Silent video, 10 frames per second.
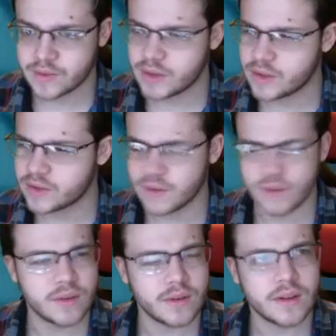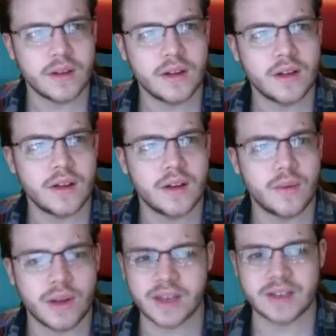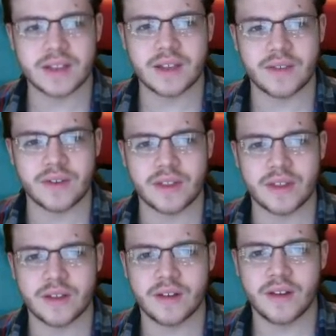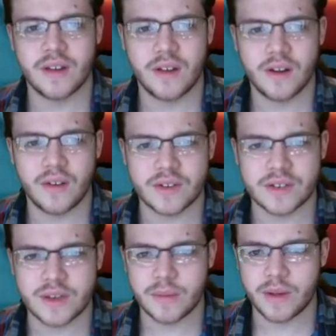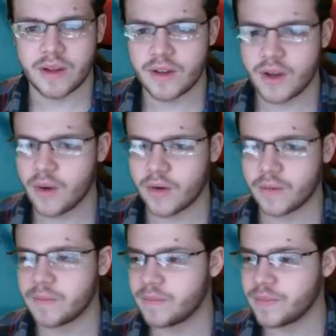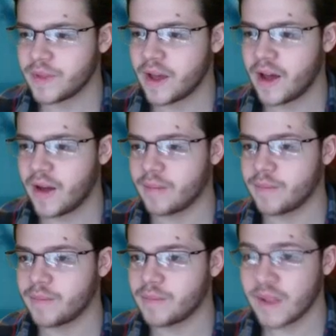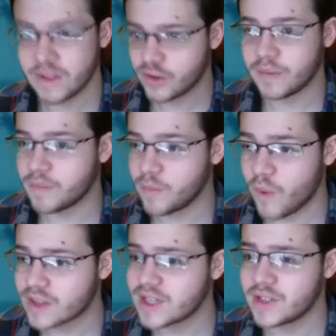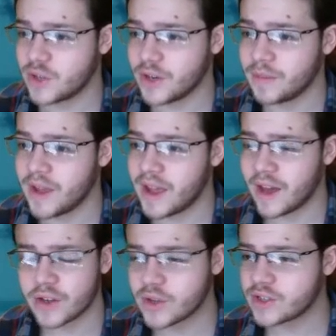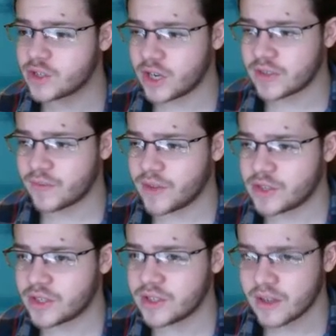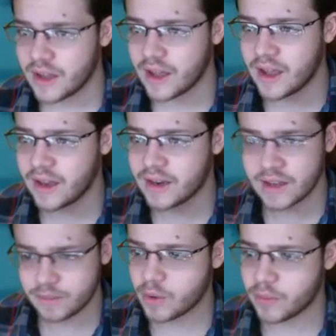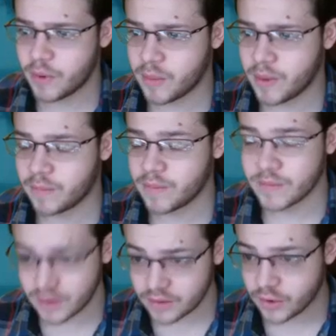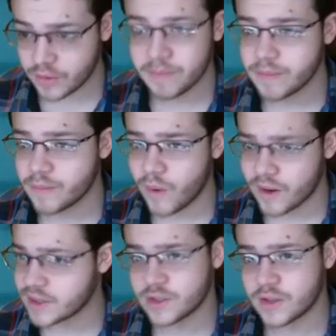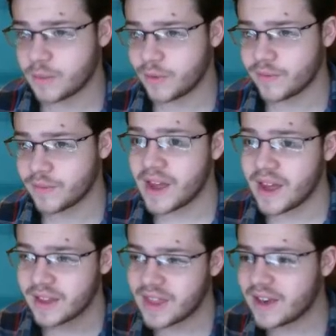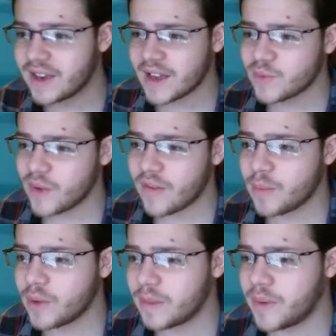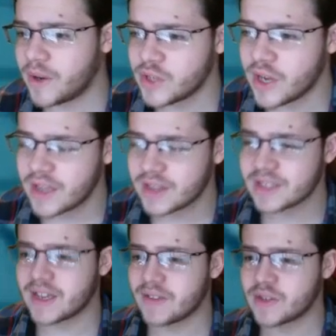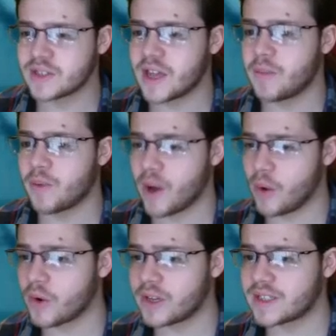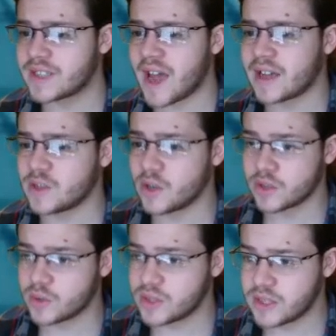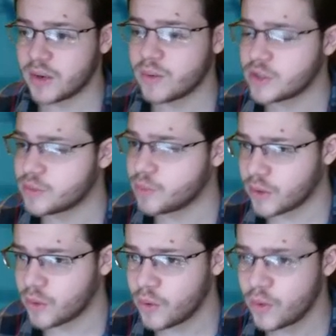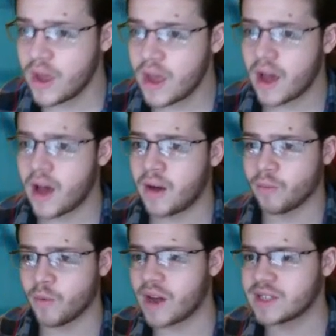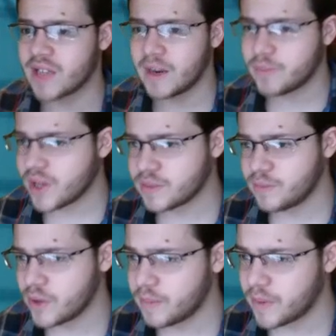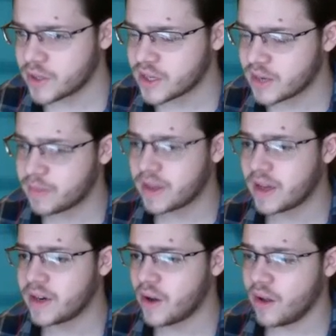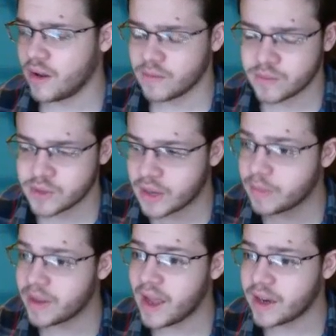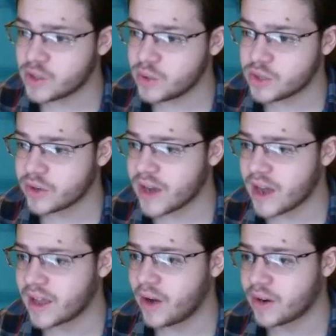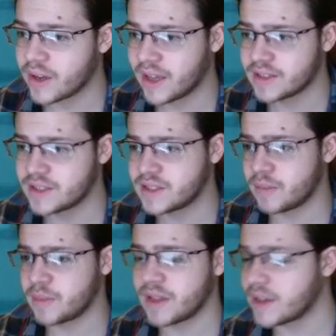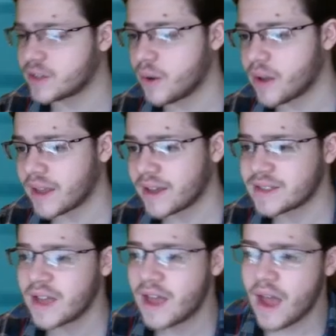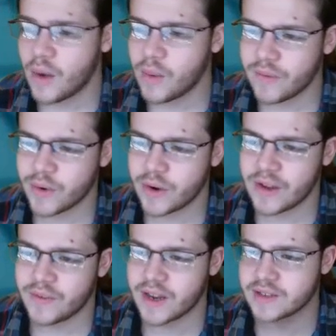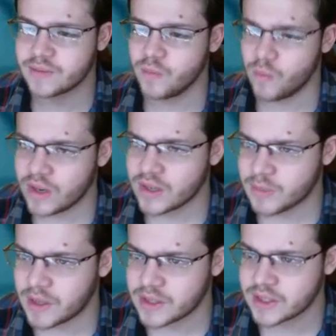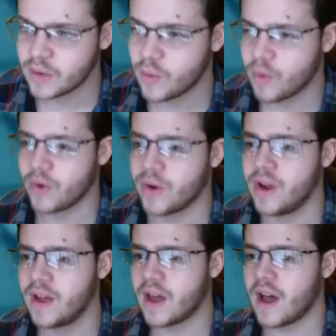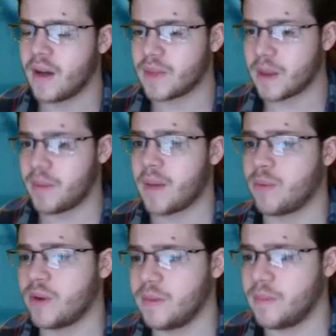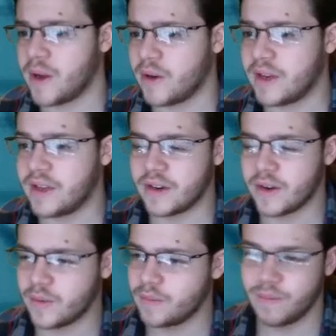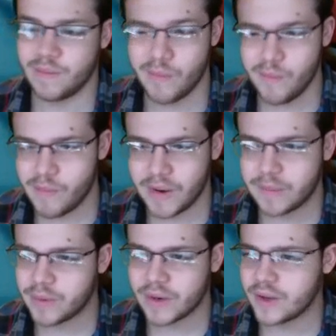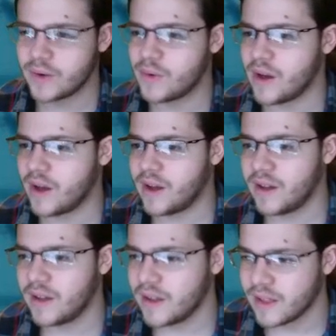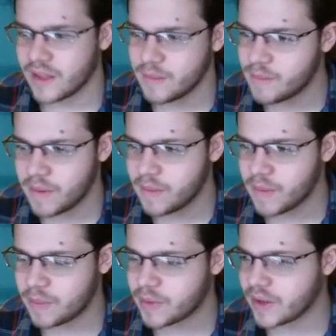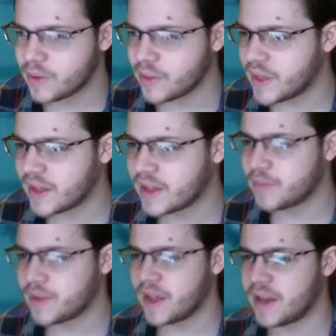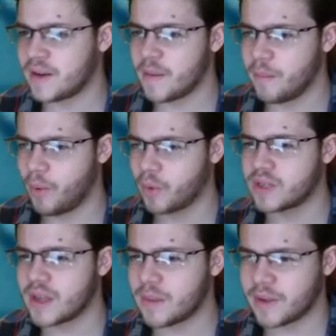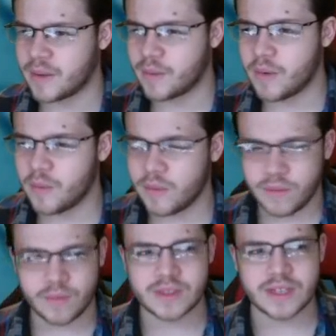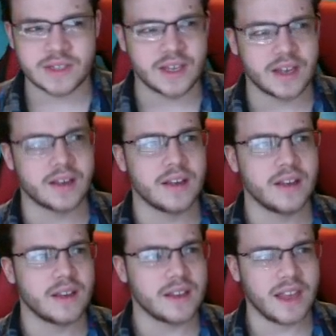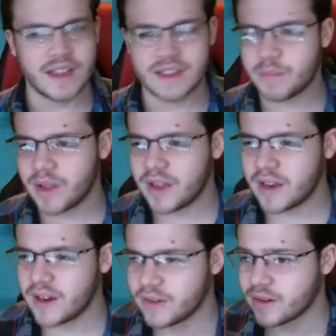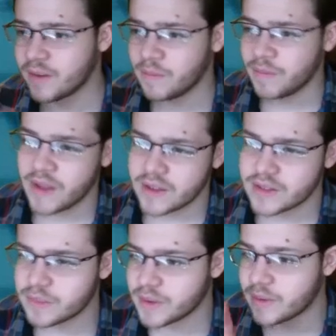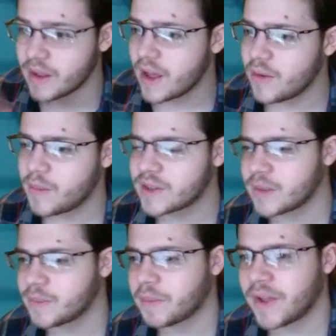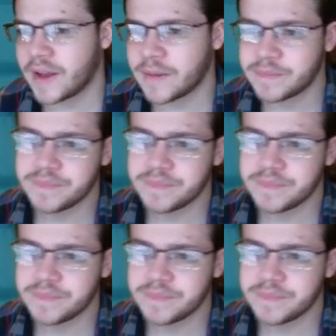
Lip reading: What else? Why can't I think of anything off the top of my head? Oh well. It's good. Rock Slide's good. It also has a chance of flinches, and it hits both Pokemon. It's good. Rock Slide's a good move. Then next we have Bullet Punch. This gives us a priority attack. It's also Steel, which is pretty cool. Rock Slide plus Bullet Punch can be a 2-turn knockout against something like Togekiss. However, if it has weakness policy or that Braviary, you know, might put a little thing in that plan, bolt in that plan. What's that saying? Kink in the plan? I don't know. Something. It'll mess up the plan.